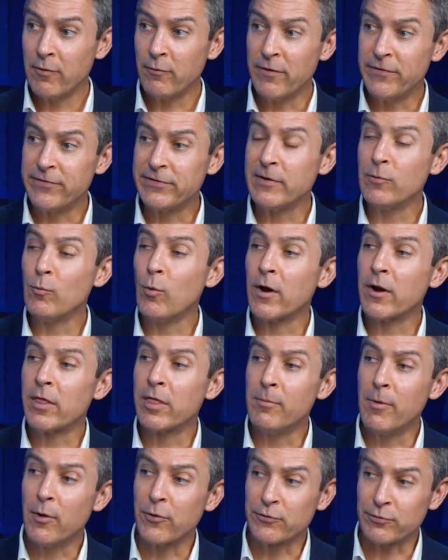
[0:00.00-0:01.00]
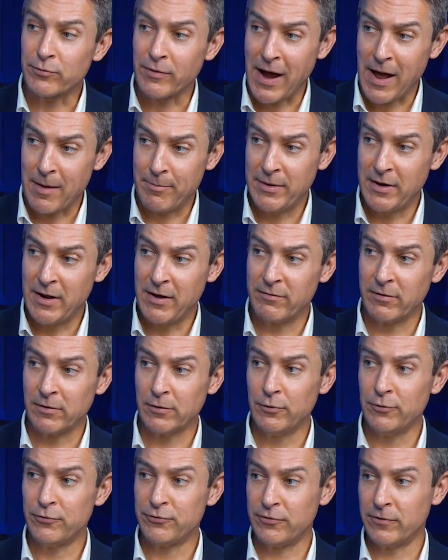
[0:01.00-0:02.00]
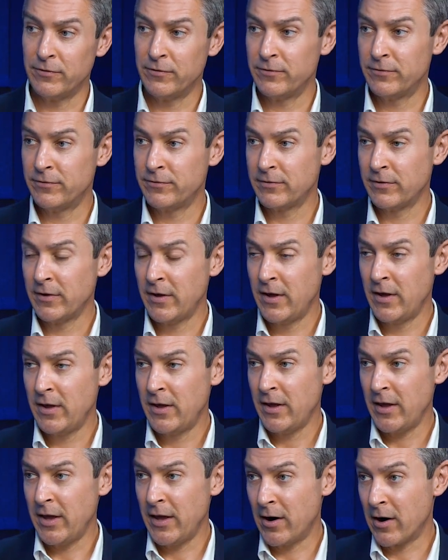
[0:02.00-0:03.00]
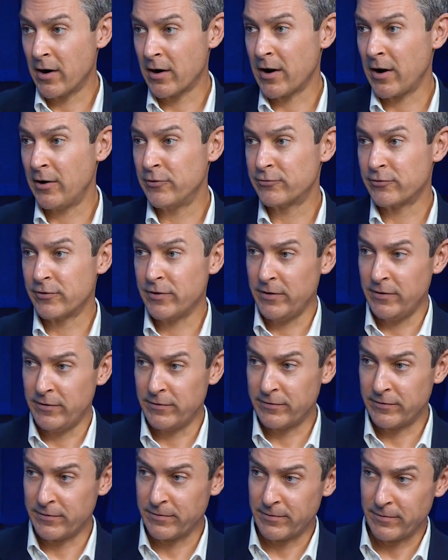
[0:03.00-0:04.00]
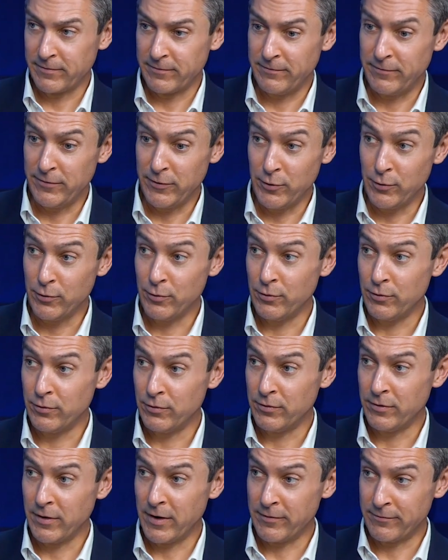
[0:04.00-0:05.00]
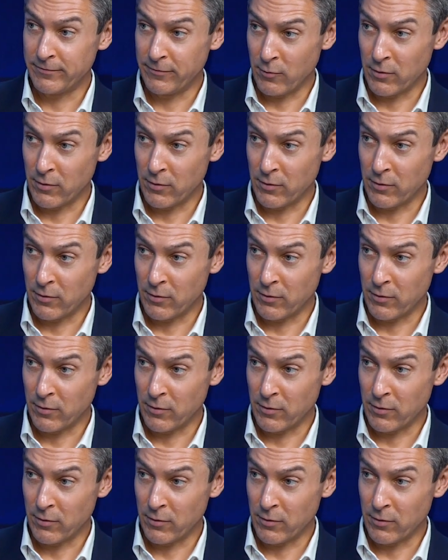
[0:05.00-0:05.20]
we've seen one of the most rapid evolutions in our country's view and